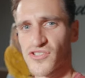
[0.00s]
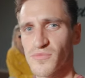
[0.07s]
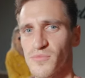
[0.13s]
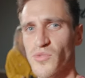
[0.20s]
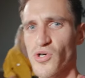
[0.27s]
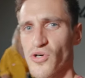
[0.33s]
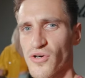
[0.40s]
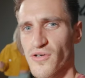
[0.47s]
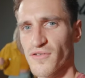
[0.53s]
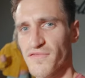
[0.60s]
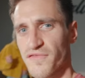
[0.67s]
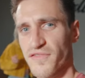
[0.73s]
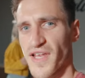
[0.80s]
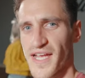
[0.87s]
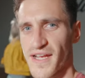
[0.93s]
some more
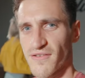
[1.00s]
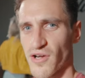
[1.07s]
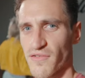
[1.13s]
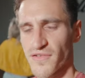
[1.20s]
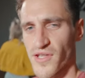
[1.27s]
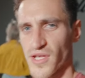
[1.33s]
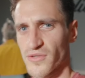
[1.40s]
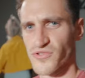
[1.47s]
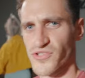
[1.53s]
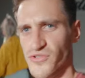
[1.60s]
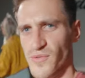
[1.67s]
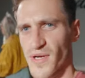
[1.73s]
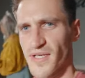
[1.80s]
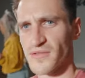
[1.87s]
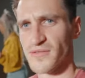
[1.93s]
flare off of those
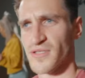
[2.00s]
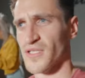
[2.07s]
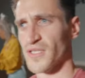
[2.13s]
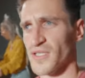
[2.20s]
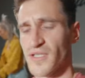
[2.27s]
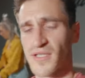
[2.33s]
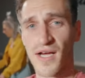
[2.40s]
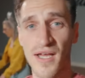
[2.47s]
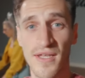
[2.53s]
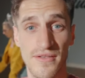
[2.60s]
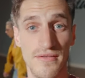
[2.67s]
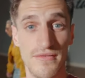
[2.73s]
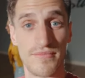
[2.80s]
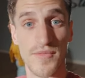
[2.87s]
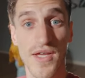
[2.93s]
as well.
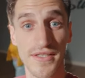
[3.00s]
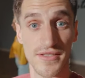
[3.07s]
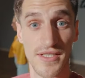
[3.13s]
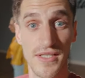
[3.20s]
And that's